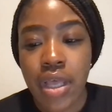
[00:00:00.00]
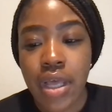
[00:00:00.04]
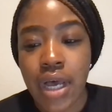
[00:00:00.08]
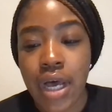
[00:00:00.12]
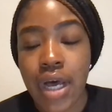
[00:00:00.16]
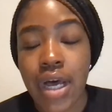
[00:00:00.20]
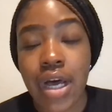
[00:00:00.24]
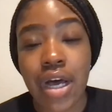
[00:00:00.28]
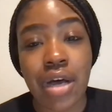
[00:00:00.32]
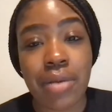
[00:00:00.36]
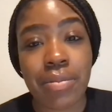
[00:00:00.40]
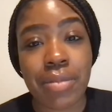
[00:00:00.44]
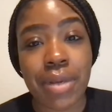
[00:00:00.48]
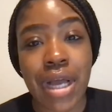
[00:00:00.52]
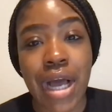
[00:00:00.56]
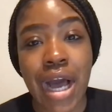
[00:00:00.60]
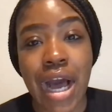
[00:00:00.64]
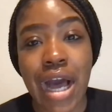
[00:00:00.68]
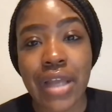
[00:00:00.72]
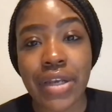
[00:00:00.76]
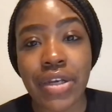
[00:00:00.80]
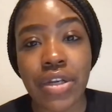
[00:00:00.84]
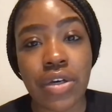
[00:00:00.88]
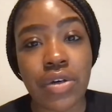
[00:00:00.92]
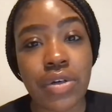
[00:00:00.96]
um,
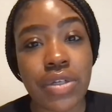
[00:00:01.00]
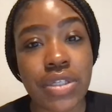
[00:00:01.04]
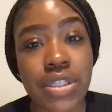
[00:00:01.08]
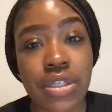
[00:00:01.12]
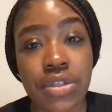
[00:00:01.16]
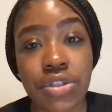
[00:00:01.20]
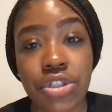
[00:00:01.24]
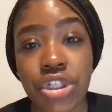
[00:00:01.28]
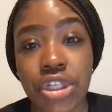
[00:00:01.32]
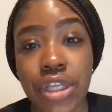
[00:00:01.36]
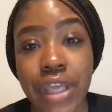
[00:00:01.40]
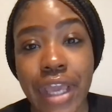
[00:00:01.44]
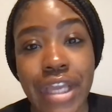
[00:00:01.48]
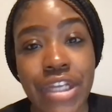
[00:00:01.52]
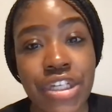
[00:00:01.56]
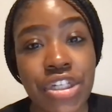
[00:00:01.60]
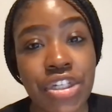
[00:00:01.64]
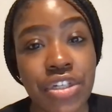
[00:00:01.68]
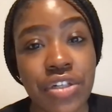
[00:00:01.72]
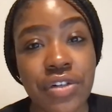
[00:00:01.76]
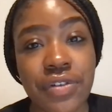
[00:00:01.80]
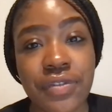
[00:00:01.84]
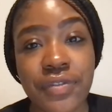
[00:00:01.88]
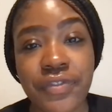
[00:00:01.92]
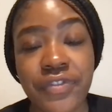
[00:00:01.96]
condo
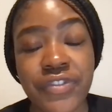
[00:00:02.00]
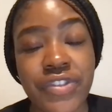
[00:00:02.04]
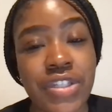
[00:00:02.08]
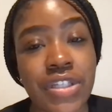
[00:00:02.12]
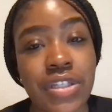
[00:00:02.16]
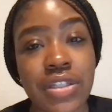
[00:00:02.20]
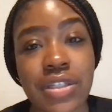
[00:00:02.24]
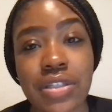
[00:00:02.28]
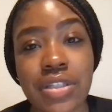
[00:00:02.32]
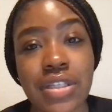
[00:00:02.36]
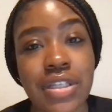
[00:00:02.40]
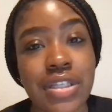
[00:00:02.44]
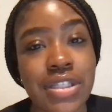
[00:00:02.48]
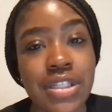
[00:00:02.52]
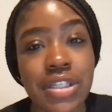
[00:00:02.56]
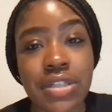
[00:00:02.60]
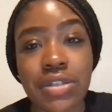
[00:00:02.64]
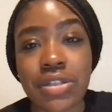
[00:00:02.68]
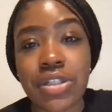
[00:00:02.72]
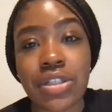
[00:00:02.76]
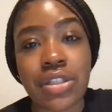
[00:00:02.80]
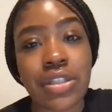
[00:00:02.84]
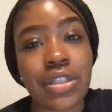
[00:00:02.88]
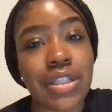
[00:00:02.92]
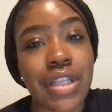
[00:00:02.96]
association to
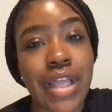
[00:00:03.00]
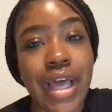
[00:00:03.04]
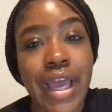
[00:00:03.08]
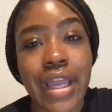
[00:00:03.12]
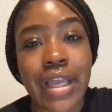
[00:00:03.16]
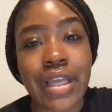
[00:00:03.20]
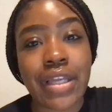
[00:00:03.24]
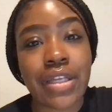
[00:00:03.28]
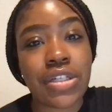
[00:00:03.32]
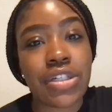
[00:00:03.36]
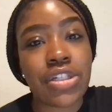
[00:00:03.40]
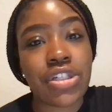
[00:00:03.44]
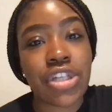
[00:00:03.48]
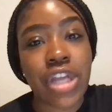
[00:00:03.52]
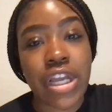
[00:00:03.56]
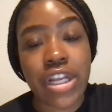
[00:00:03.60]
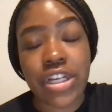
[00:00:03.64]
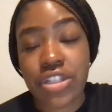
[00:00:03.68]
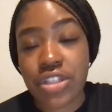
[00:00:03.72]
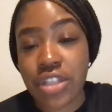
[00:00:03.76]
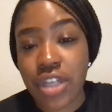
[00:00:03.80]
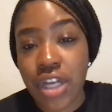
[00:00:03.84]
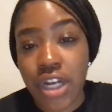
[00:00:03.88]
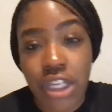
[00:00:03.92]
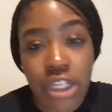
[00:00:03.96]
essentially like
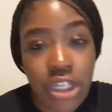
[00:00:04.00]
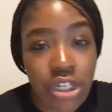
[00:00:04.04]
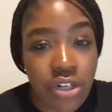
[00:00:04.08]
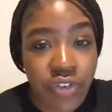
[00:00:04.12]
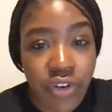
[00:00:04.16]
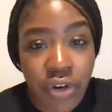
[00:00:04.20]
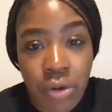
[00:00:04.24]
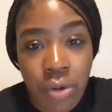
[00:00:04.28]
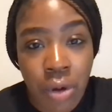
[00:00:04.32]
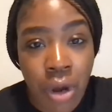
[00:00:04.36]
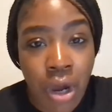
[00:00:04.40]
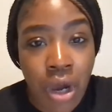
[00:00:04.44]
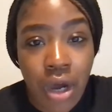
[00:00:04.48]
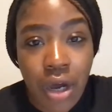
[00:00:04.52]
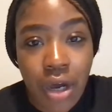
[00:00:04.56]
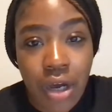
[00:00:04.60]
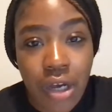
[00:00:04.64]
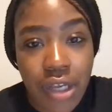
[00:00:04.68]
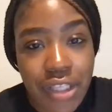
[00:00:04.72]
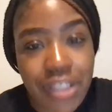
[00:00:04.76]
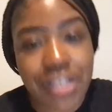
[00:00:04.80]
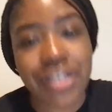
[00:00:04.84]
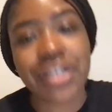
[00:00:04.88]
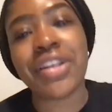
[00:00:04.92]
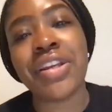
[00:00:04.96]
change the color of her wall.
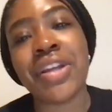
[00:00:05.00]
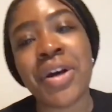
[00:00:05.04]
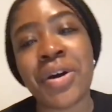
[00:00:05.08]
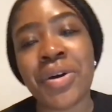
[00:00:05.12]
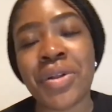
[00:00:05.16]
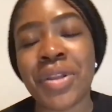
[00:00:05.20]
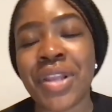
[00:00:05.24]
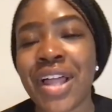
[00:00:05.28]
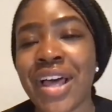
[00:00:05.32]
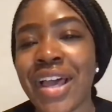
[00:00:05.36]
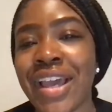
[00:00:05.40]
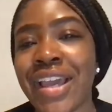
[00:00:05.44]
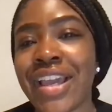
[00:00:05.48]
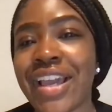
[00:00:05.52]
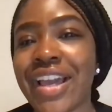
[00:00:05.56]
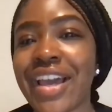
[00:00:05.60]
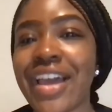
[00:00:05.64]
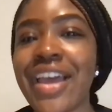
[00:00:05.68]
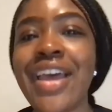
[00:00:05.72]
You know, like